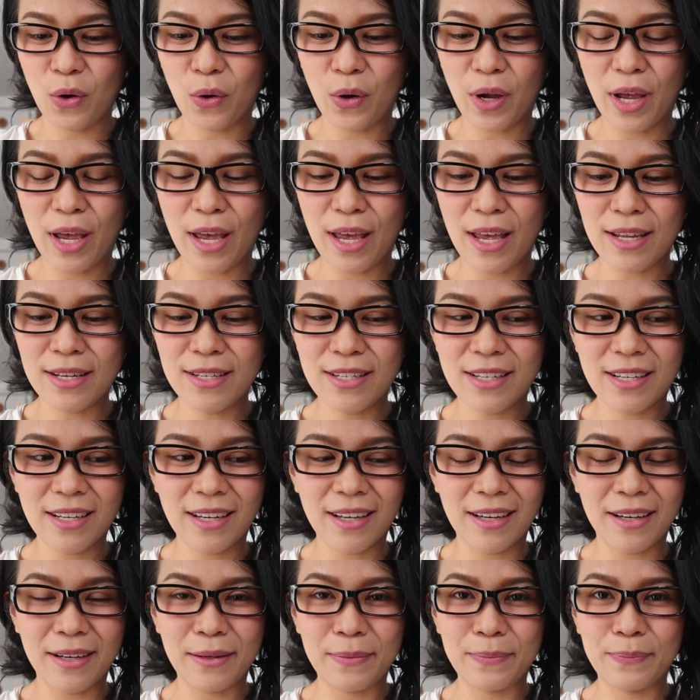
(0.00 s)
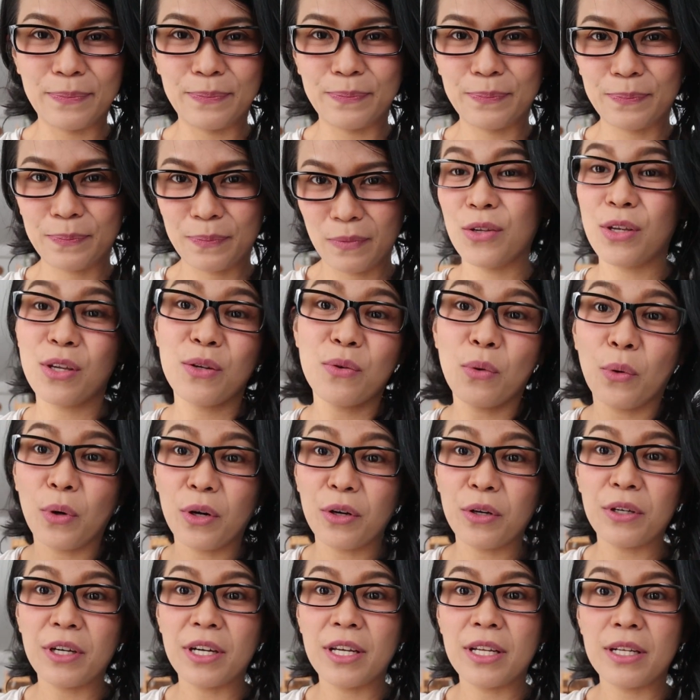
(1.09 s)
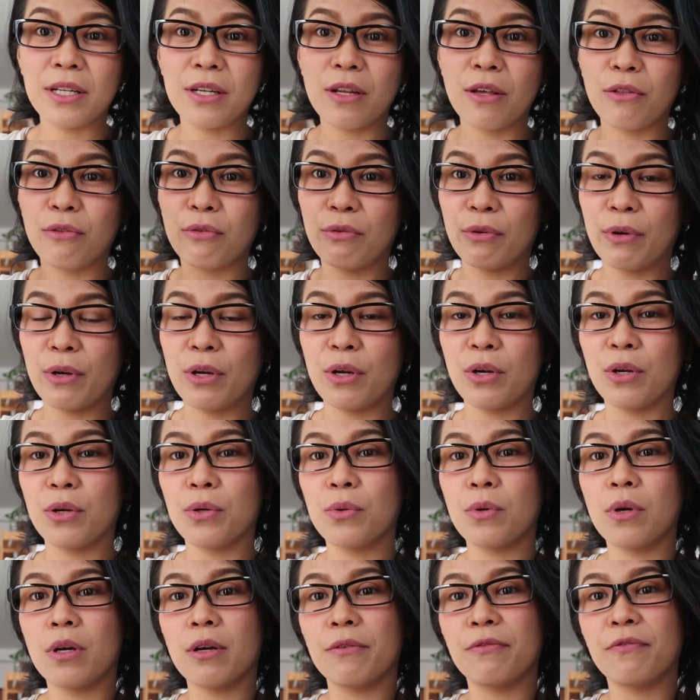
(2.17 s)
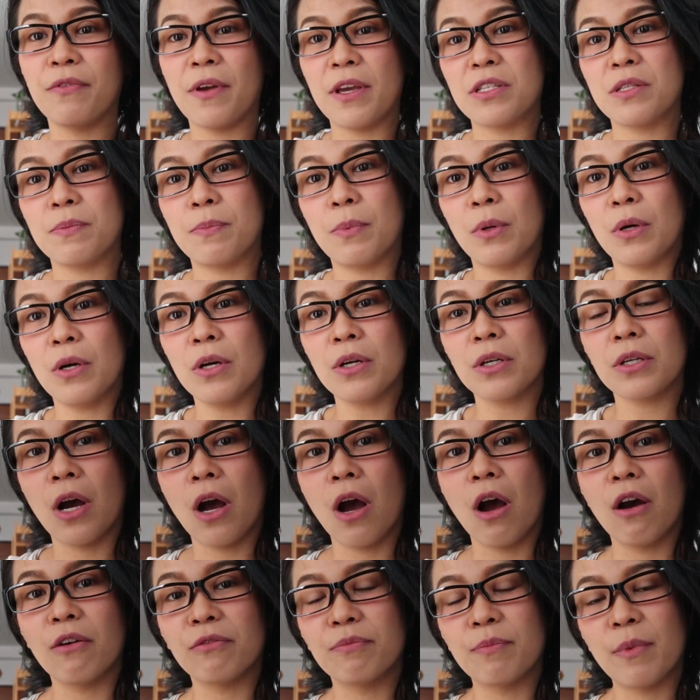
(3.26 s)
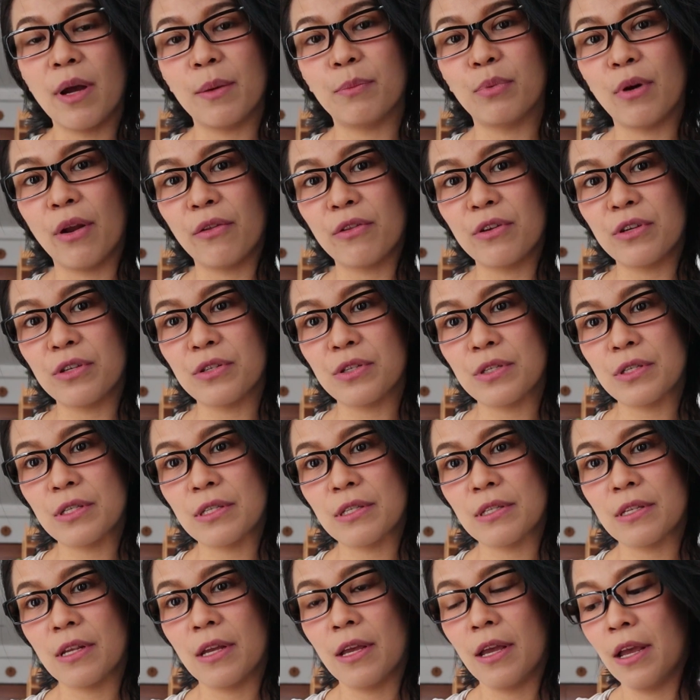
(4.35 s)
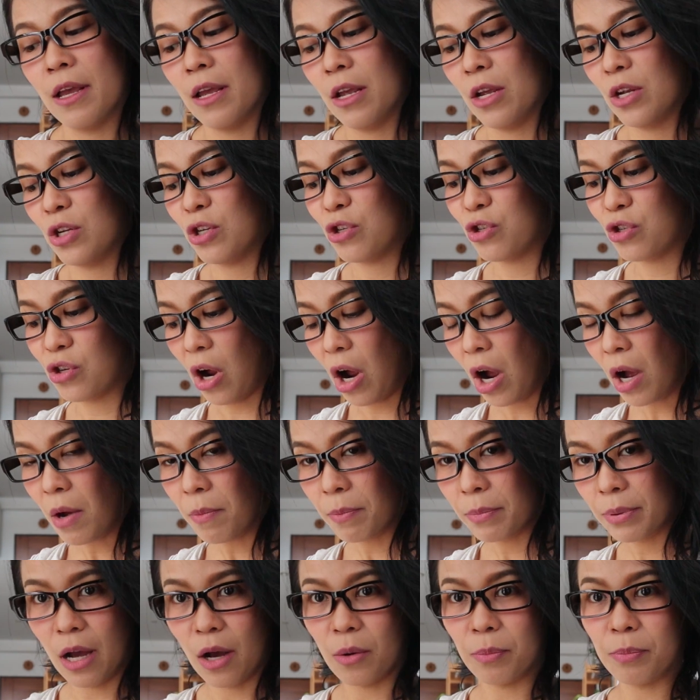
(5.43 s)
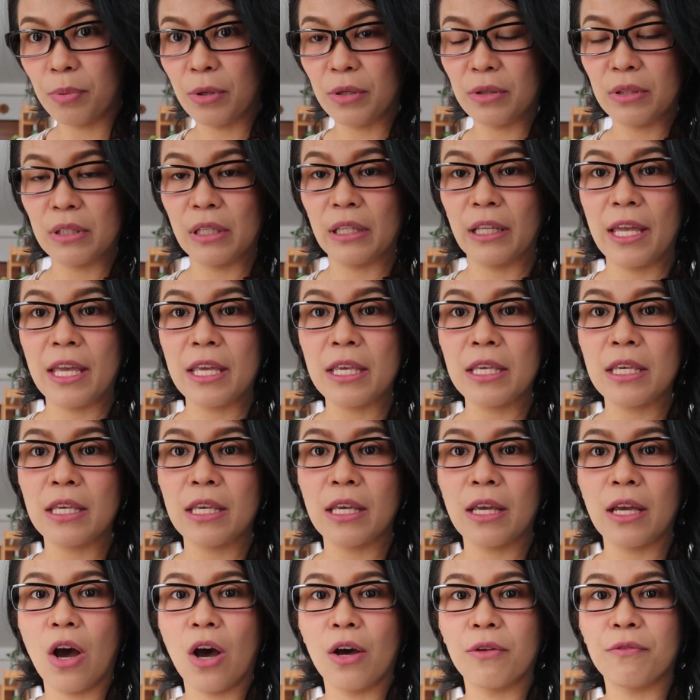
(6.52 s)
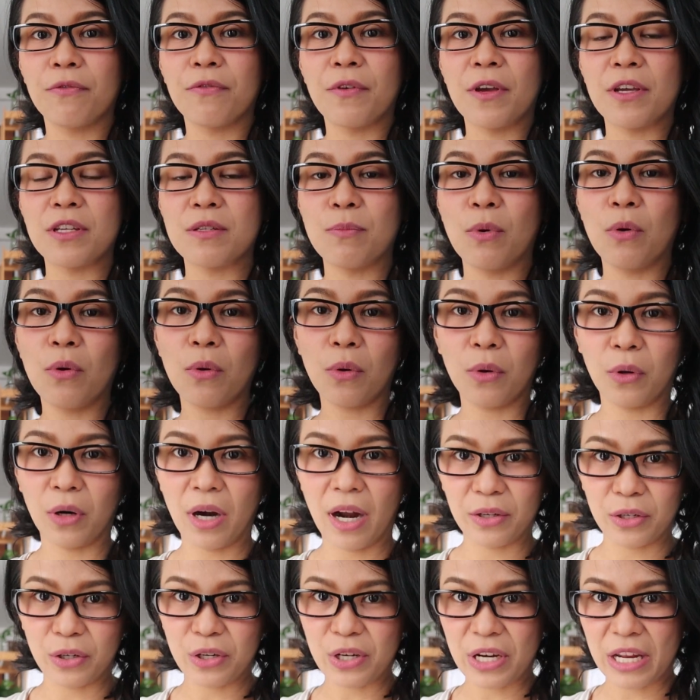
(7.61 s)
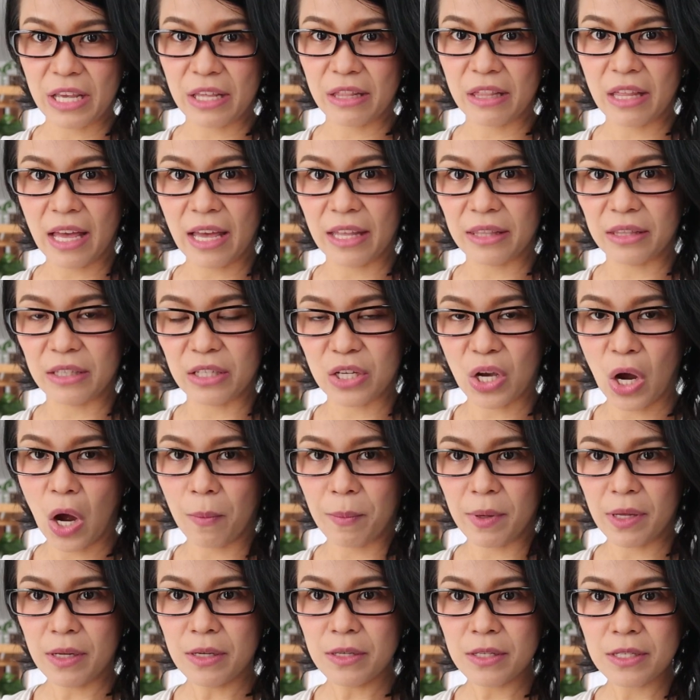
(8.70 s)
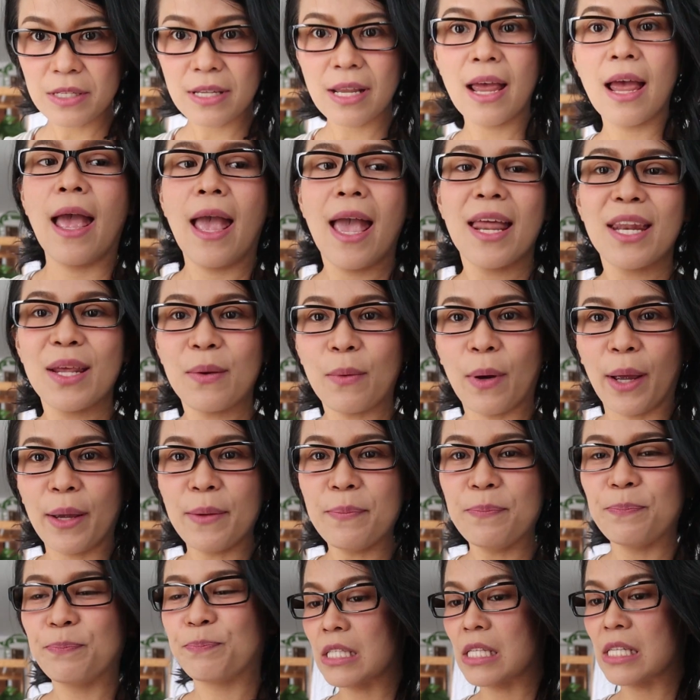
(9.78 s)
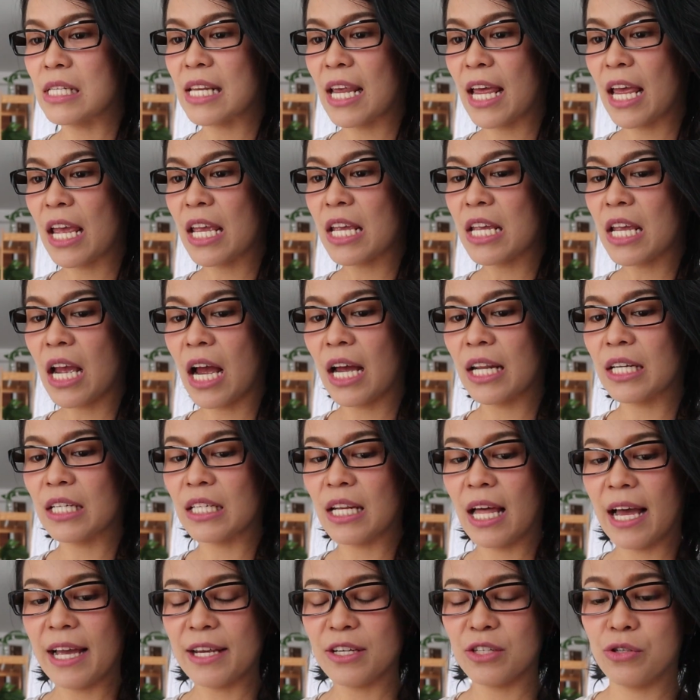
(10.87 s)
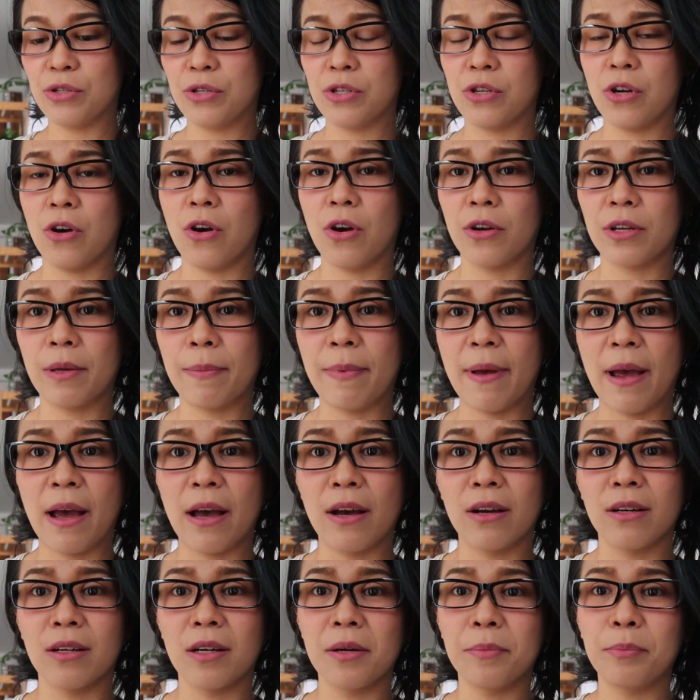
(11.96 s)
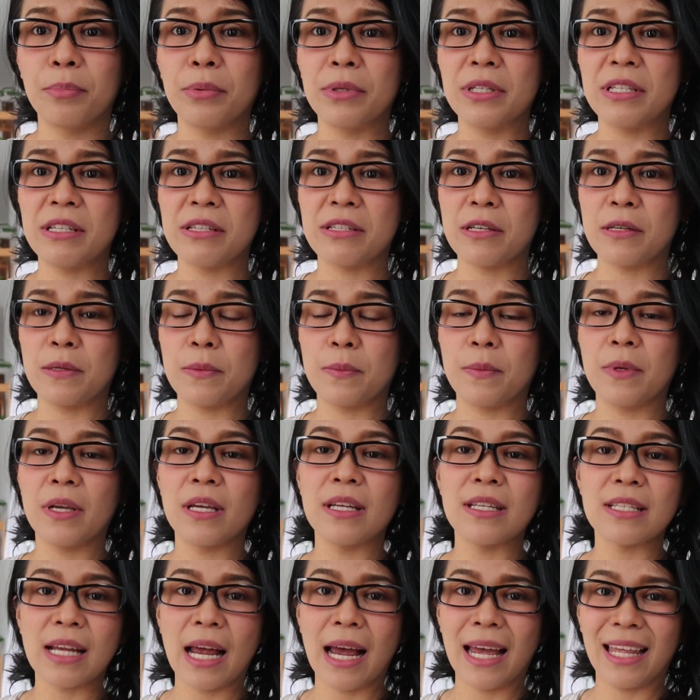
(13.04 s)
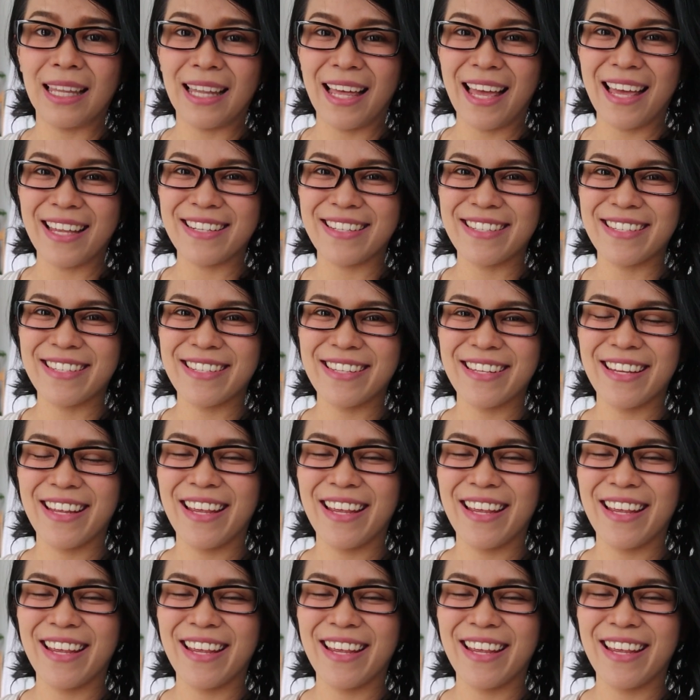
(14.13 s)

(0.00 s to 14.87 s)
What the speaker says: go ahead. You can order it through Facebook of my brother's shop. I'll put the link on Facebook or underneath at the comment. Anyway, today I'd like to talk about Buddhism in Thailand.